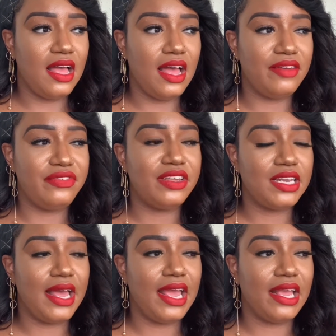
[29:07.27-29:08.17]
I feel
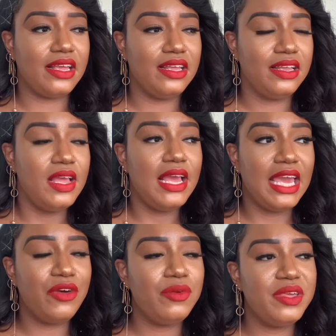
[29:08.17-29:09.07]
like
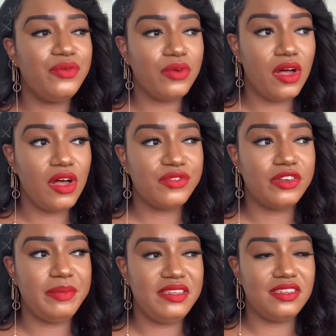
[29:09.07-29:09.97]
it would be wrong
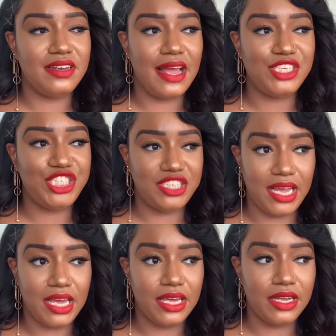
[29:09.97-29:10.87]
for me to not
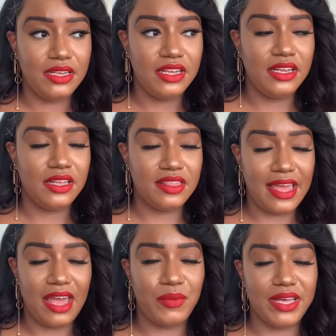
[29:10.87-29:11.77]
share
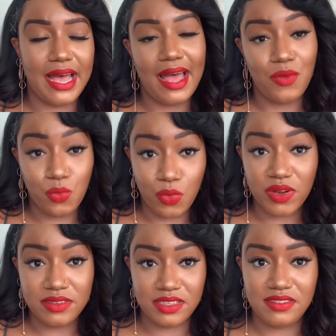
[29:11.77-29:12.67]
that when God
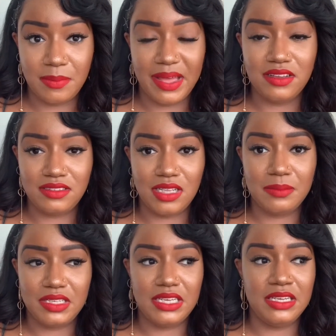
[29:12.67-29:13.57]
warns us about
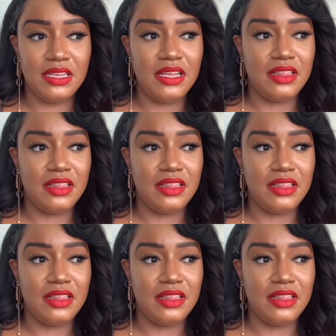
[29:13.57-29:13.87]
something,